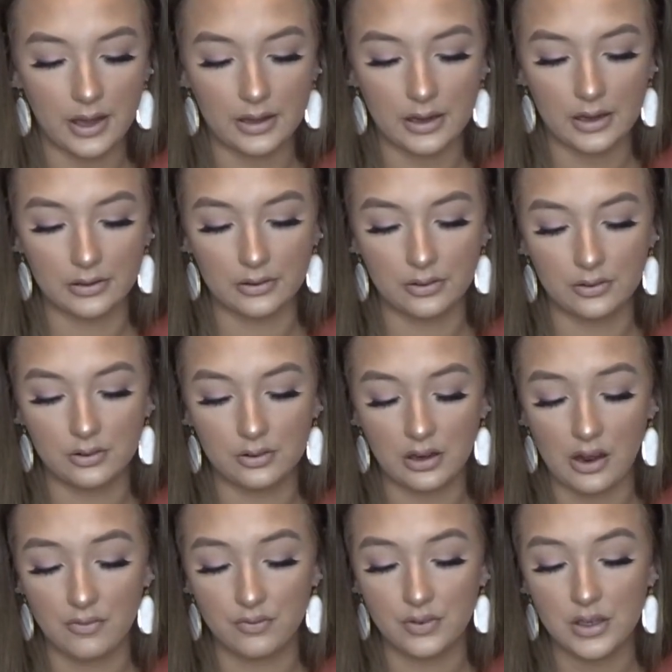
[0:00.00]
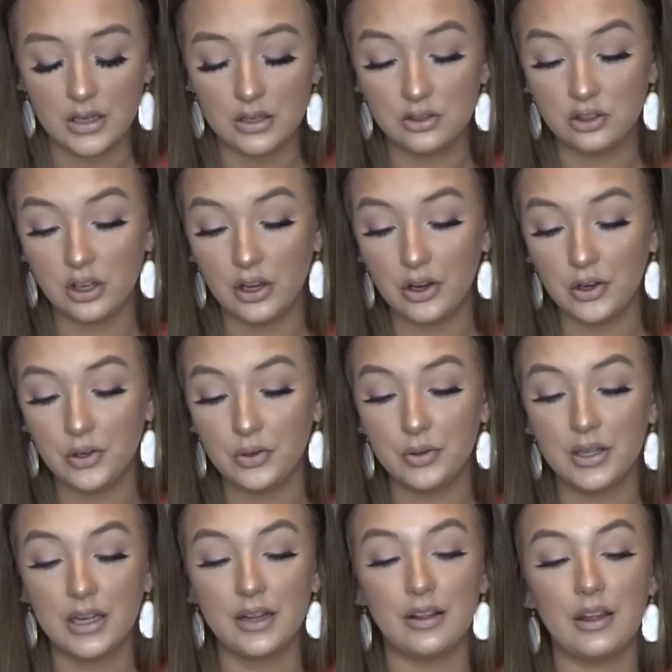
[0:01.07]
kind of stuff. So
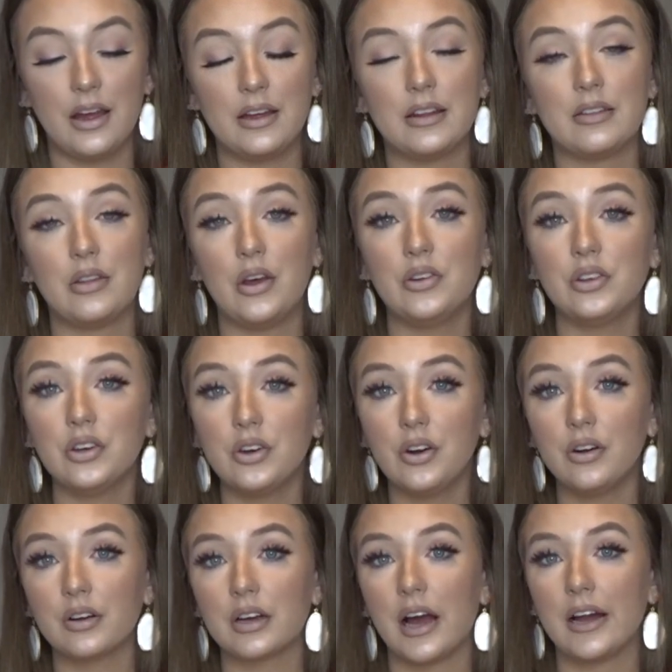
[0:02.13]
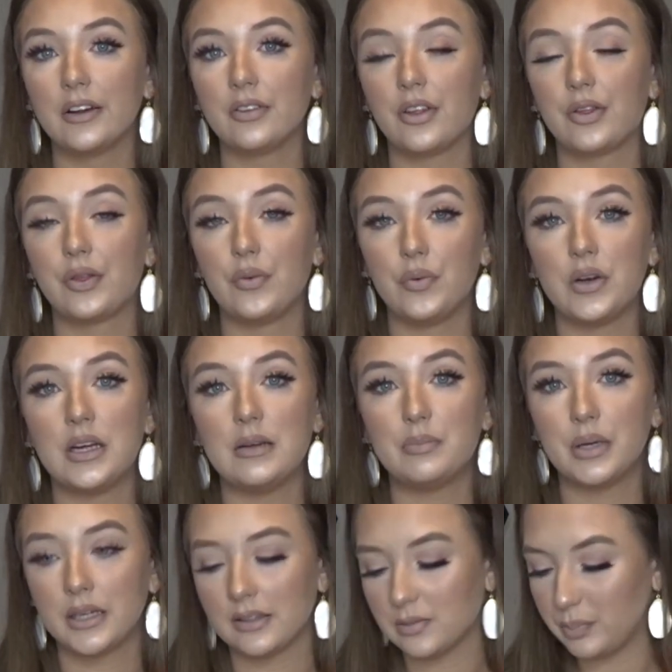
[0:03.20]
those are kind of the three
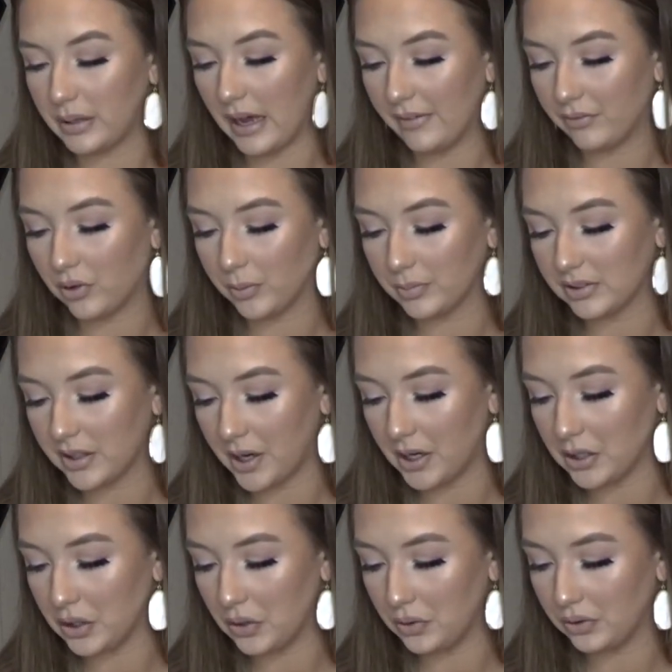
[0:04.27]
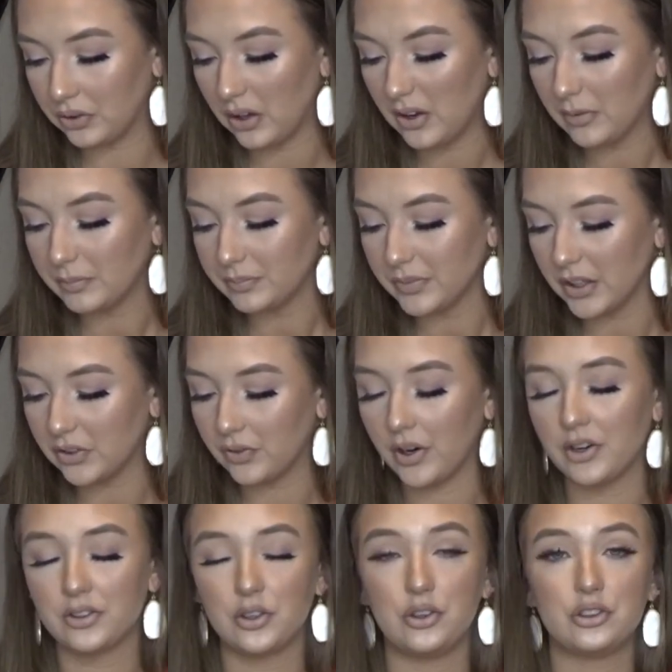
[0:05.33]
biggest platforms that I use as far
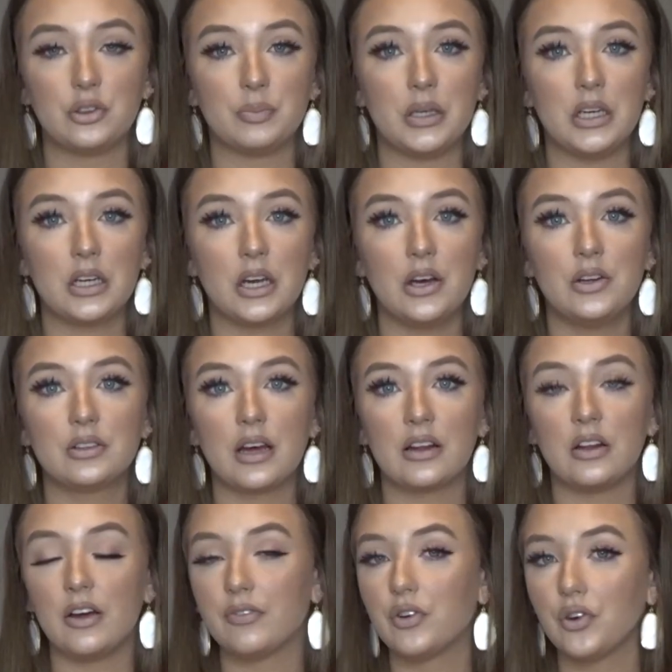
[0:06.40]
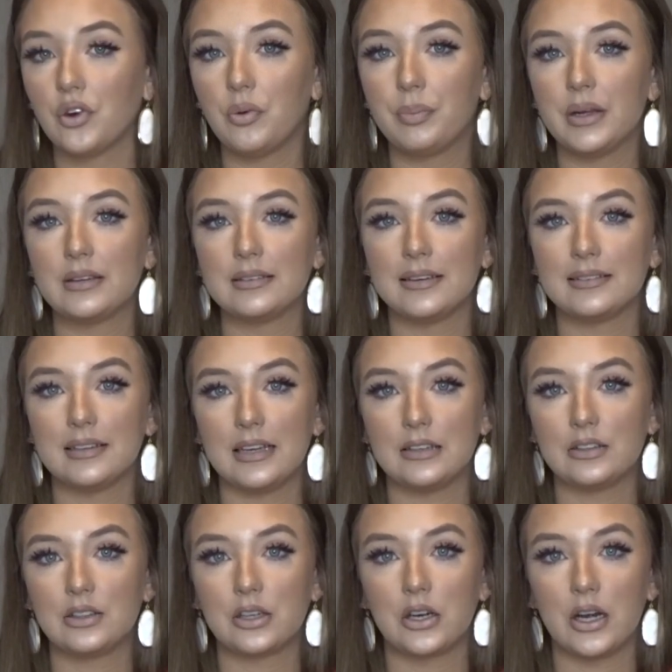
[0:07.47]
as social media goes. I love Google Business,
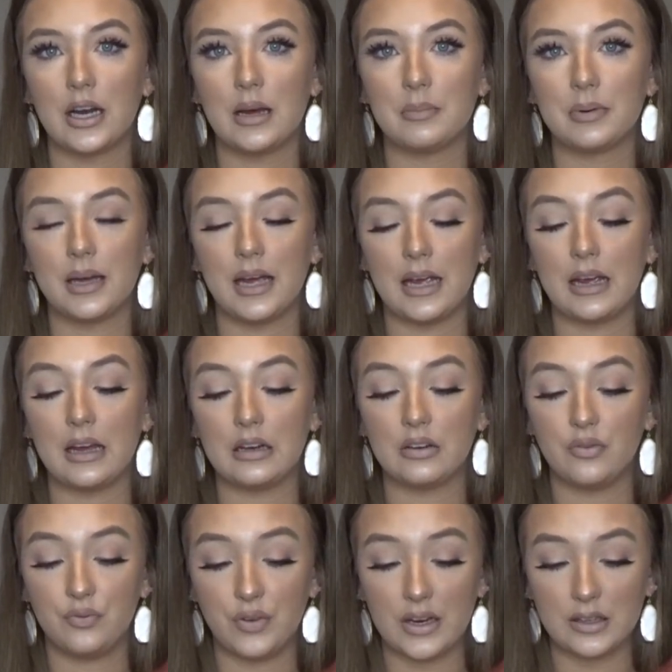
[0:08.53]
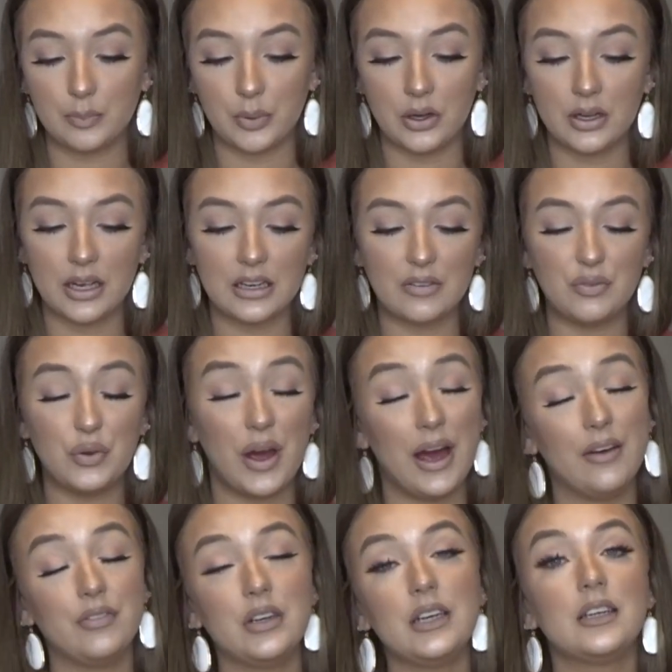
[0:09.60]
Instagram, and Facebook. And if you
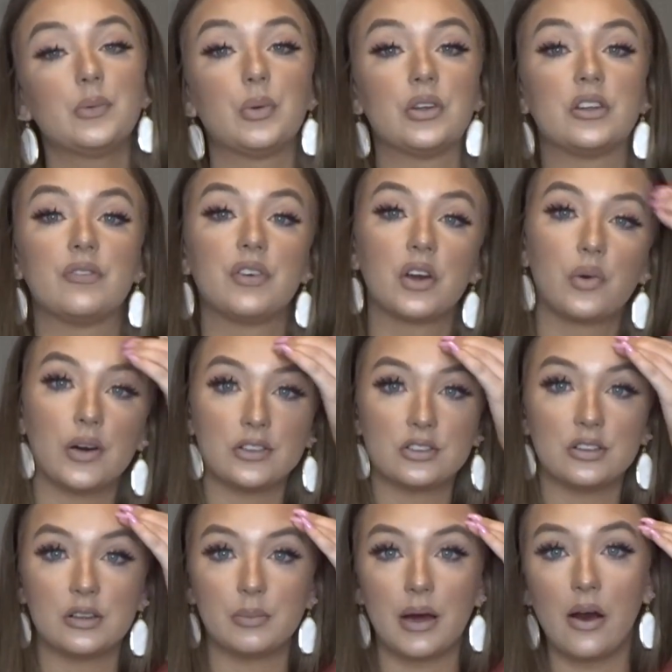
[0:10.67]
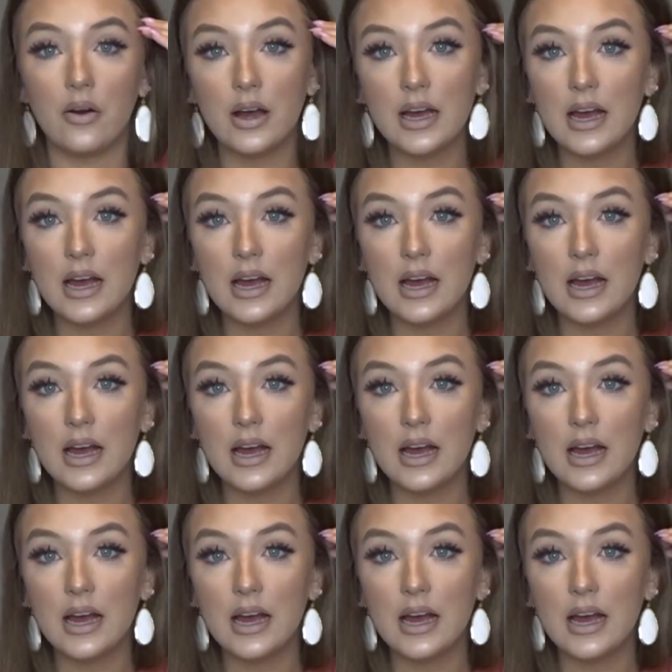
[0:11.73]
have any specific questions about